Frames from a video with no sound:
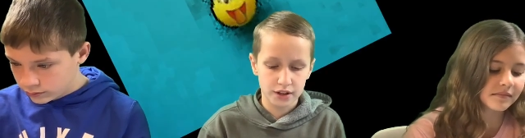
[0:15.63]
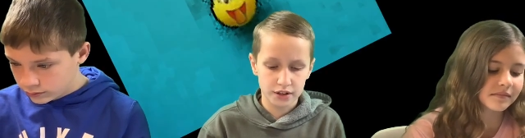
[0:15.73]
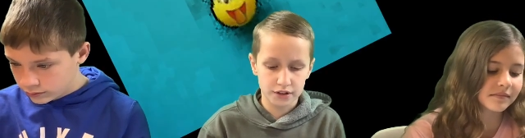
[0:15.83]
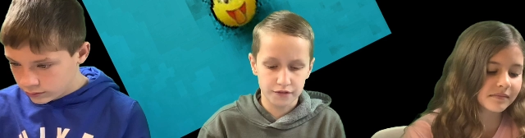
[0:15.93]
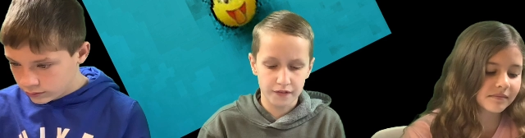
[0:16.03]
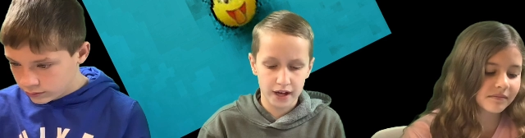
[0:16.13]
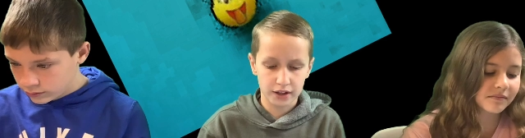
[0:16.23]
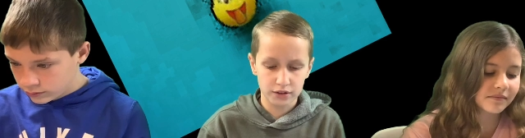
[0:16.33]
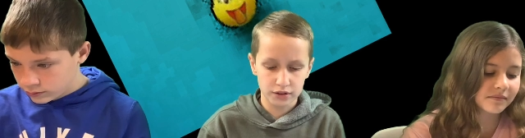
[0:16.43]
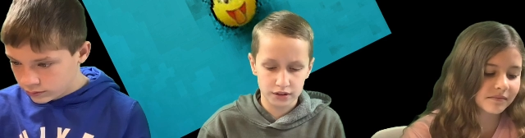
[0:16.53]
Speaker 1: there is a
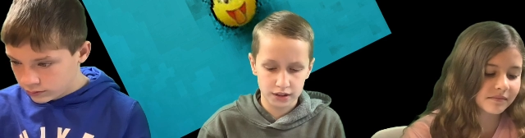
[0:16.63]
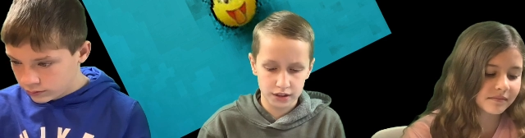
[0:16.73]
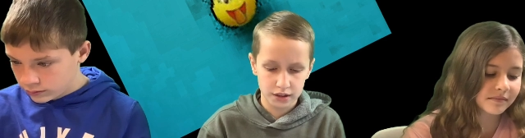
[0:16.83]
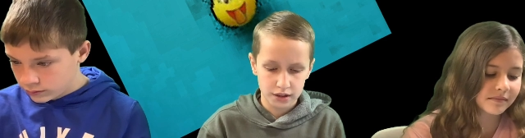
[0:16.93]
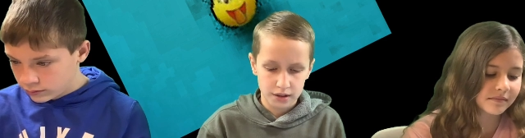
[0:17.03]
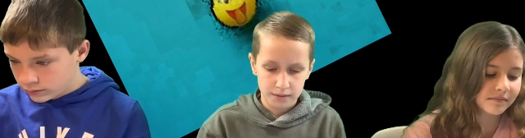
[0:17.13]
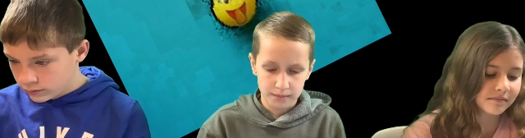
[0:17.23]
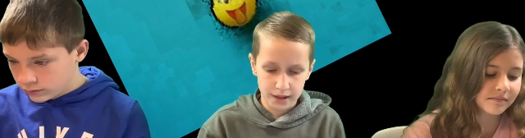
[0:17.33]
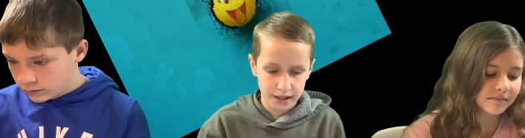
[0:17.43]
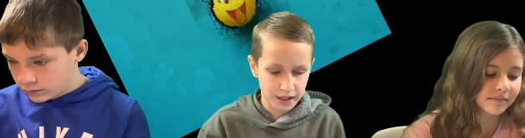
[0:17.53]
faculty
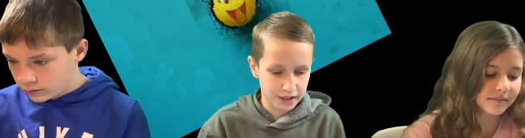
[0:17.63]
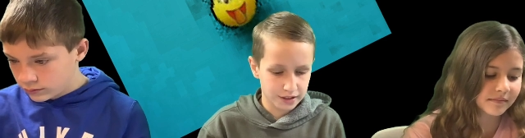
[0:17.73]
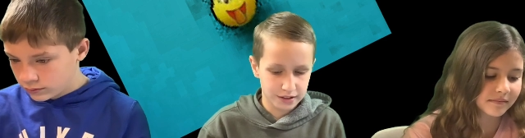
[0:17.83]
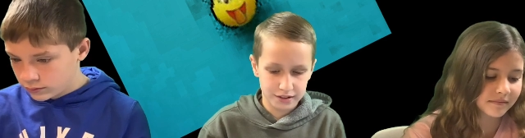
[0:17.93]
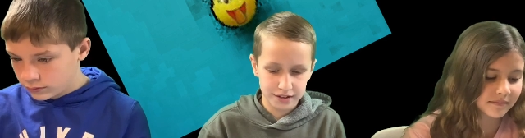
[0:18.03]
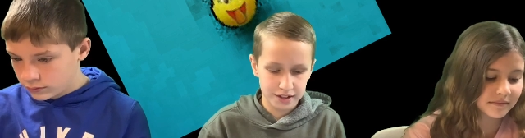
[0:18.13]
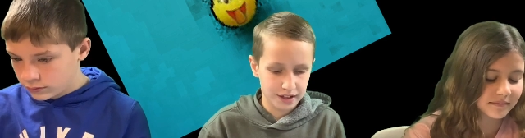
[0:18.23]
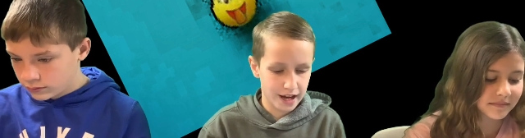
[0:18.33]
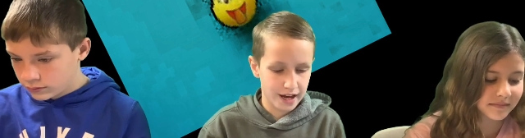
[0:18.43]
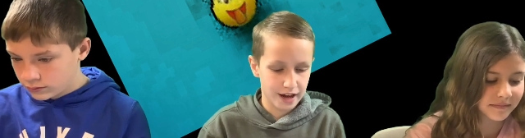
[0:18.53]
meeting
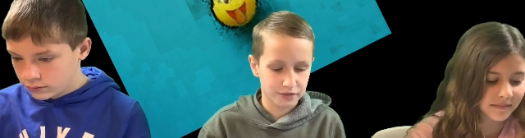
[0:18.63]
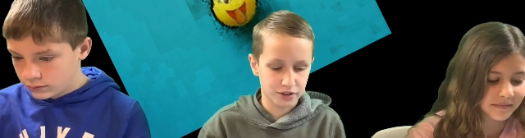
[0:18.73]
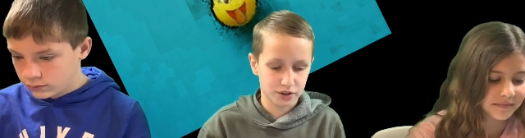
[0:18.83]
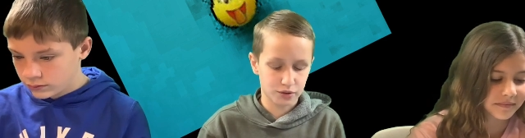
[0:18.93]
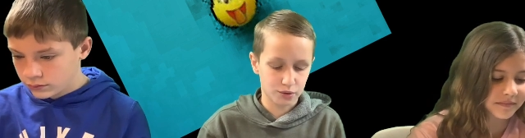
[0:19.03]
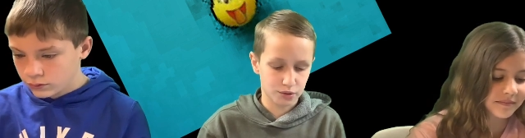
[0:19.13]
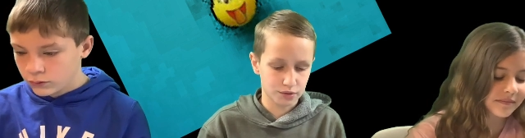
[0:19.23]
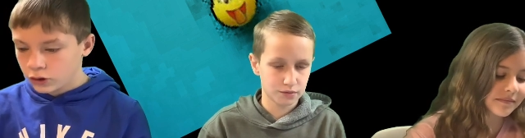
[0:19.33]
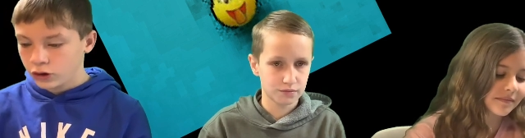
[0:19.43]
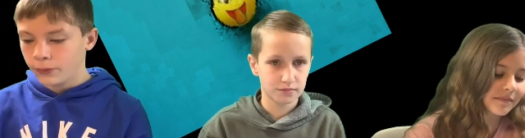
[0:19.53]
today after school.
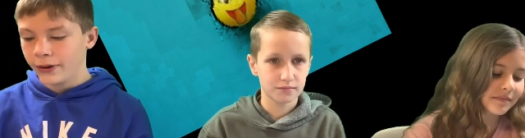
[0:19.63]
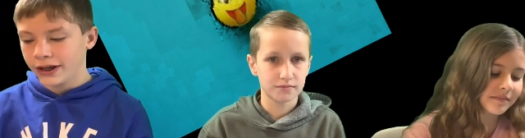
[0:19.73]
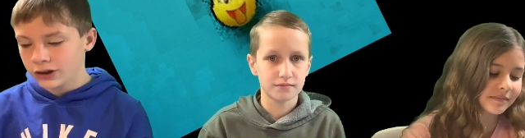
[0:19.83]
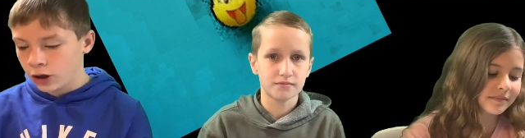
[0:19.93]
The best